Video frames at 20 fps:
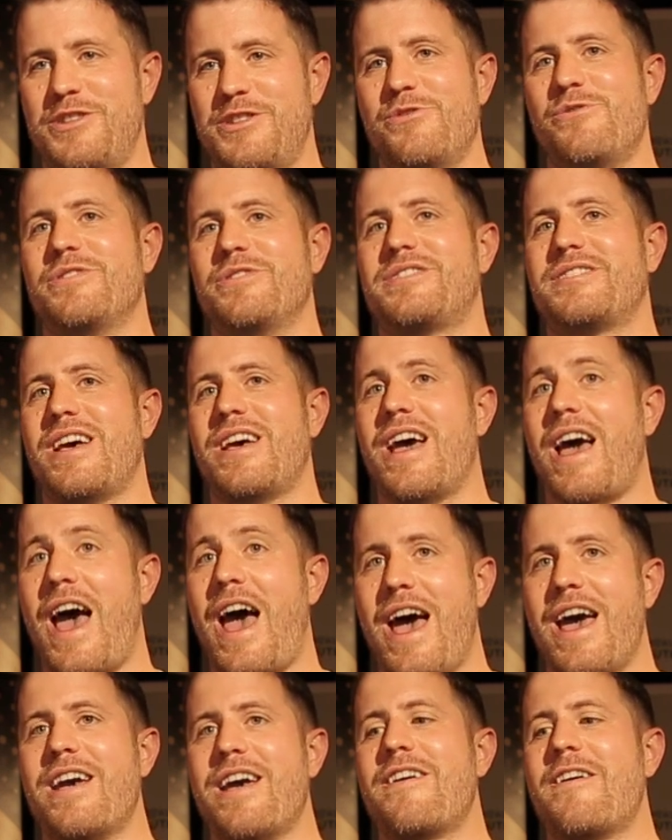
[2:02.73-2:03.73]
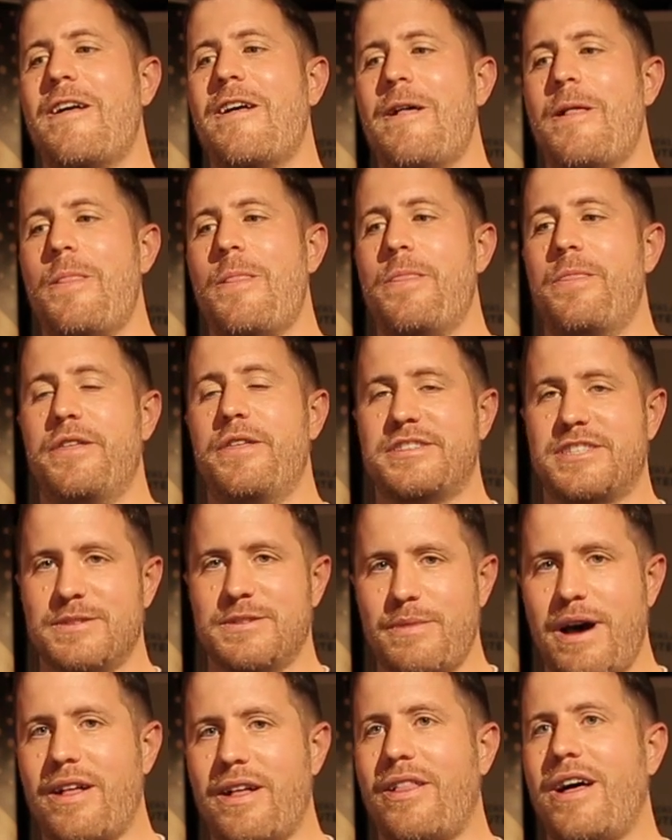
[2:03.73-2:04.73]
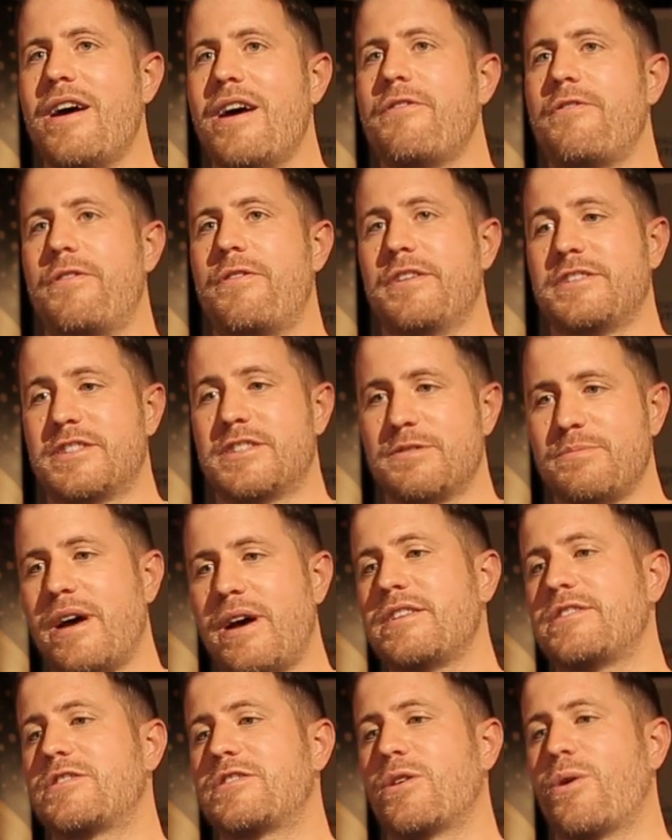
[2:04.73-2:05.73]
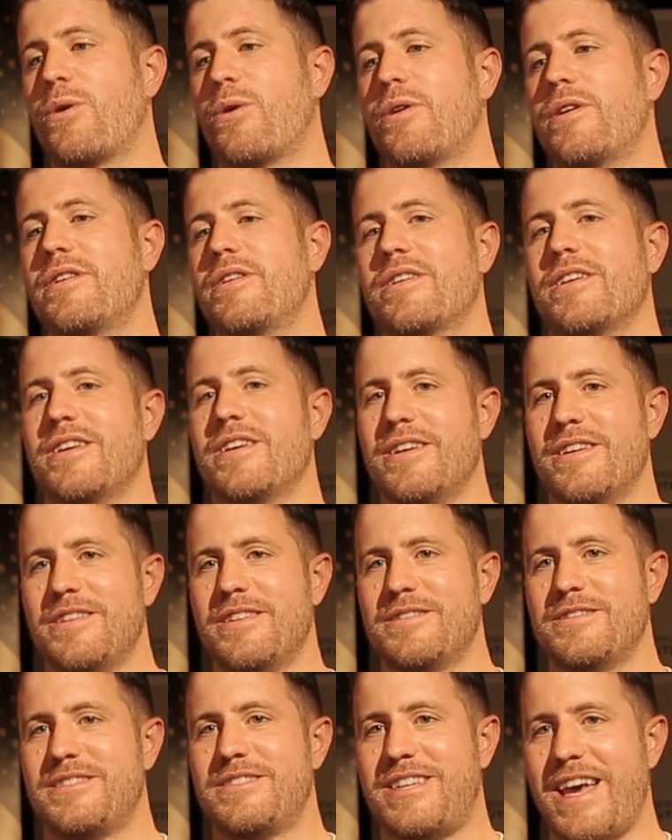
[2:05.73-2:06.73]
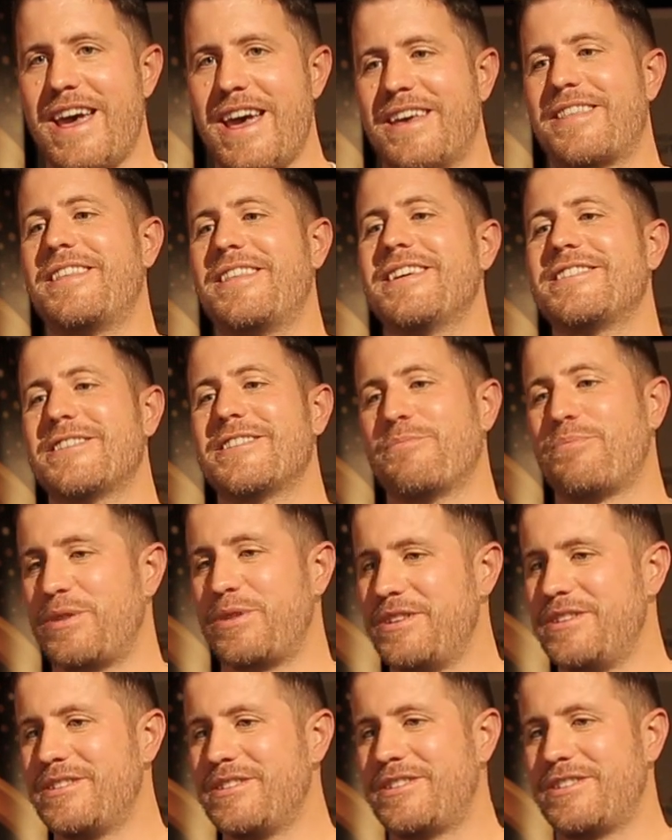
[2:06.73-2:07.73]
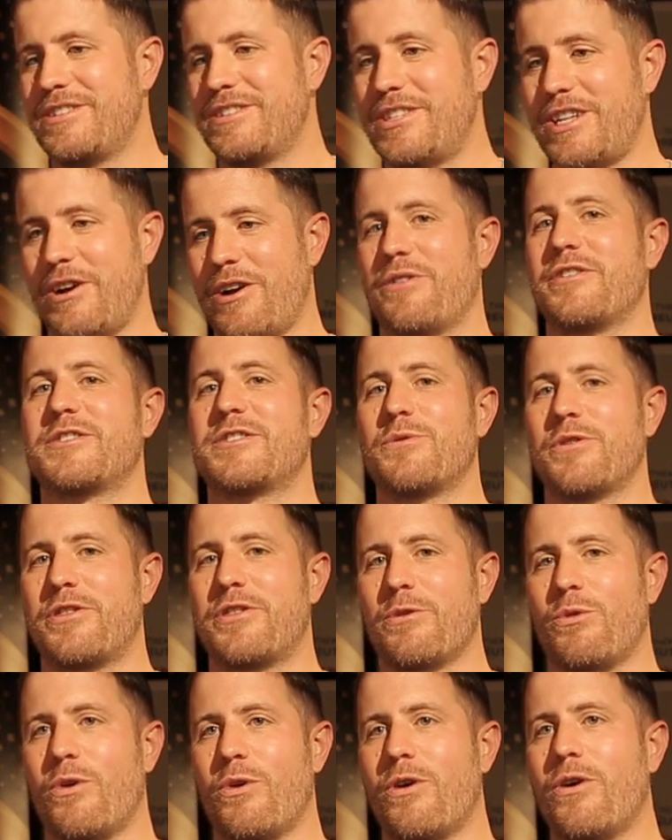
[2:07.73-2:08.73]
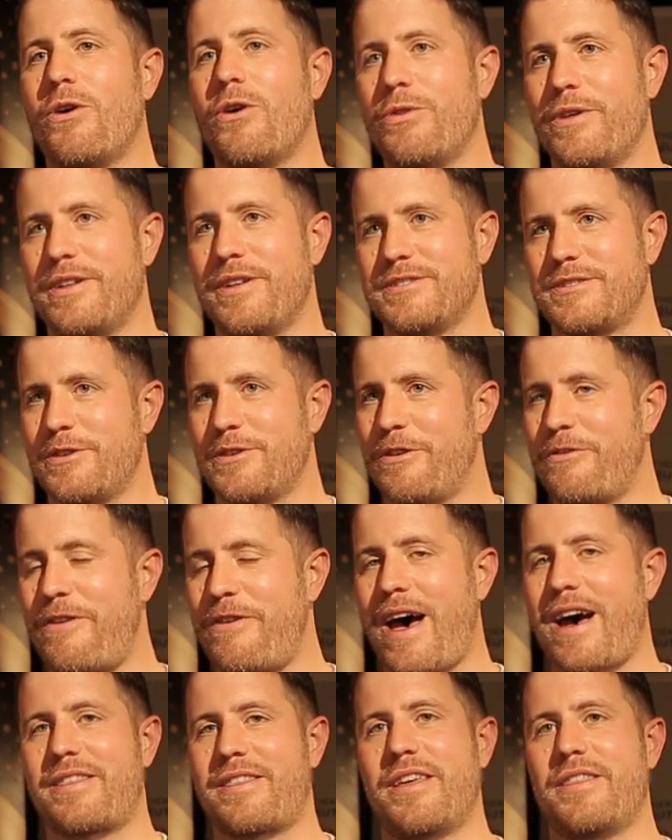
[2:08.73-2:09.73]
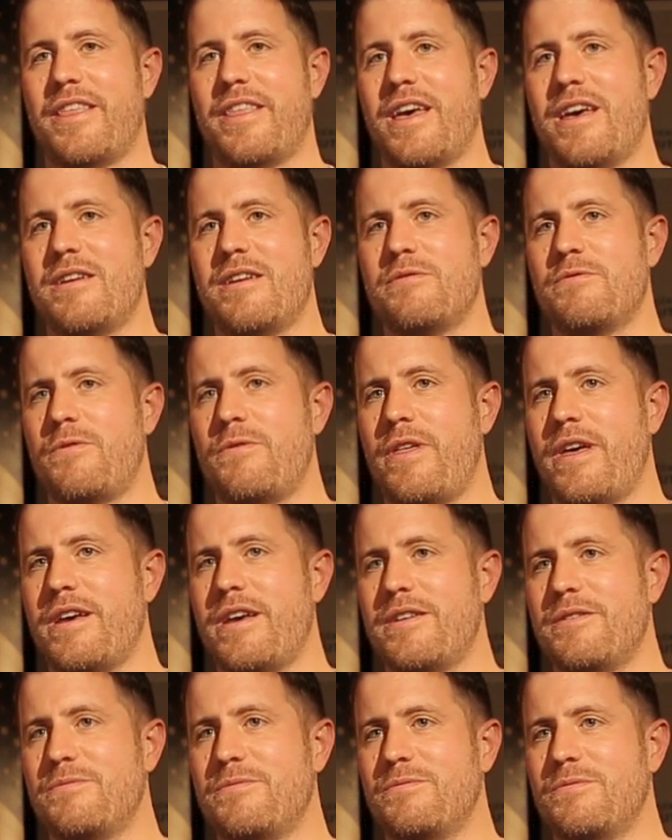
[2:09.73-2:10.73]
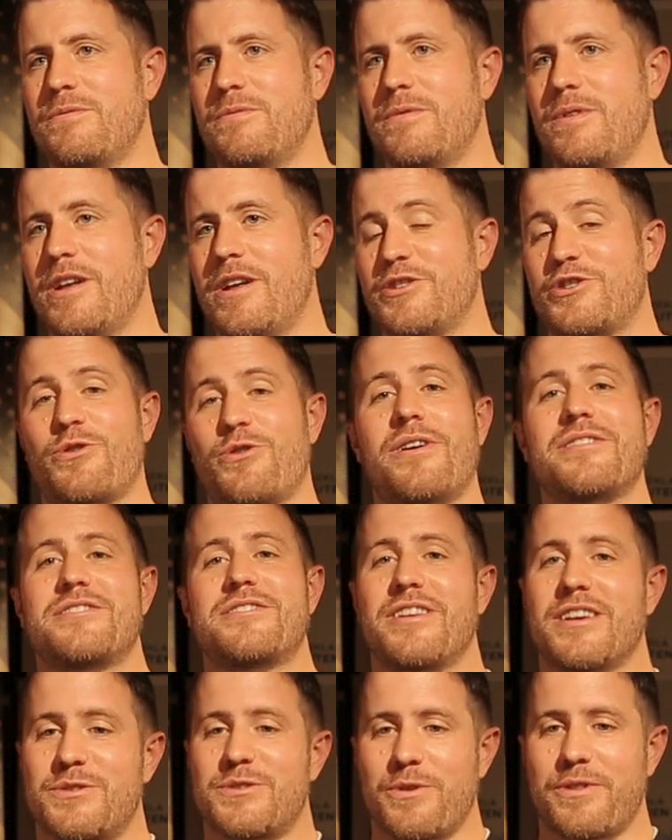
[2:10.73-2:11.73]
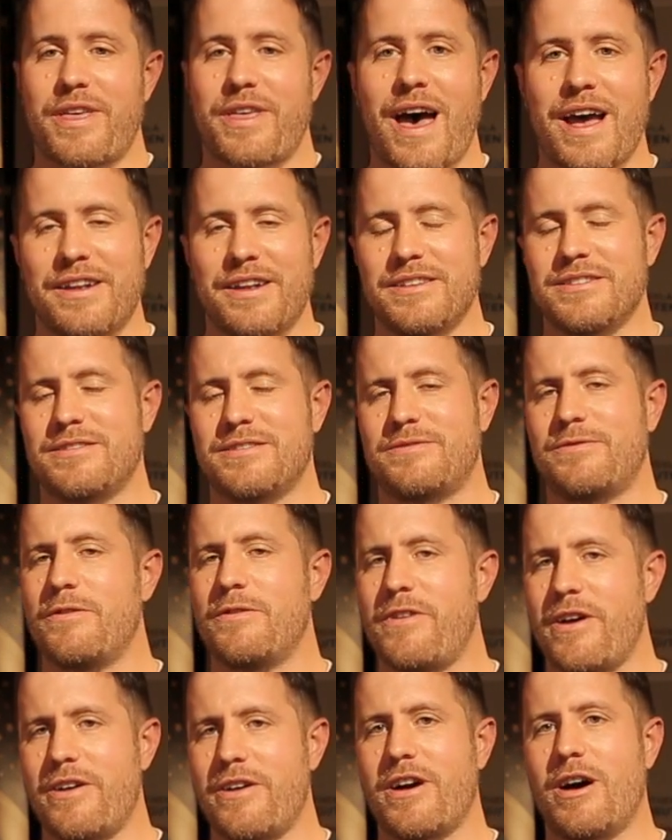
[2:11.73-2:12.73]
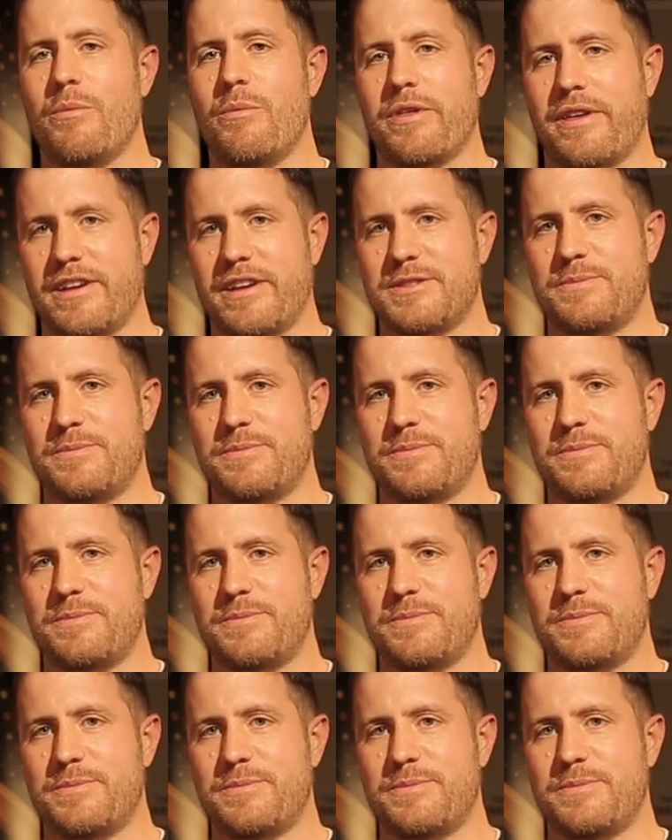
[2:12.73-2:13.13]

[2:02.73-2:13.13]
to you and say, hey, this is my life, this is my story, take this and please share this with the world. And so the fact that they entrusted us with that is a very humbling